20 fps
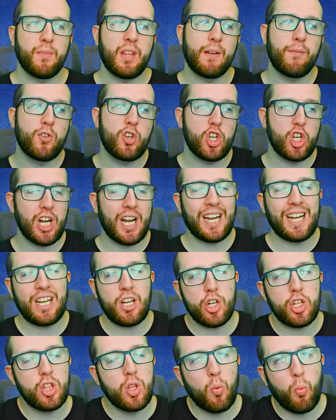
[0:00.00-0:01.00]
they've
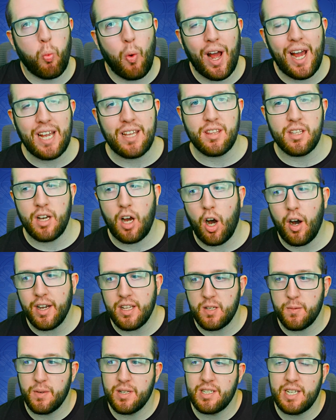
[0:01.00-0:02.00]
changed the way that
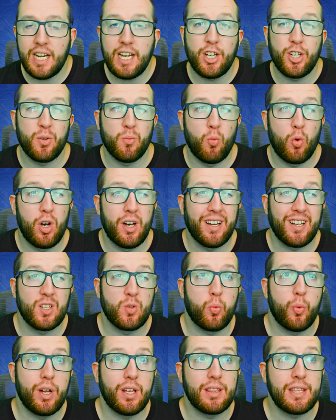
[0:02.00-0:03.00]
itemization works
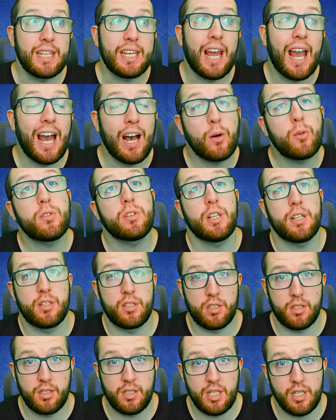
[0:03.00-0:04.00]
with the health
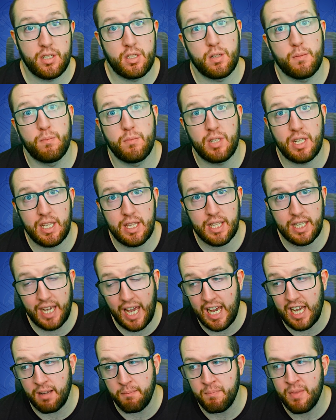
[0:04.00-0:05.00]
systems in the
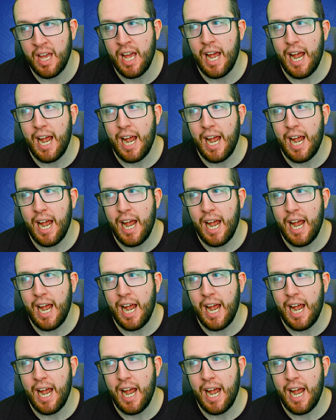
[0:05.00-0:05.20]
game.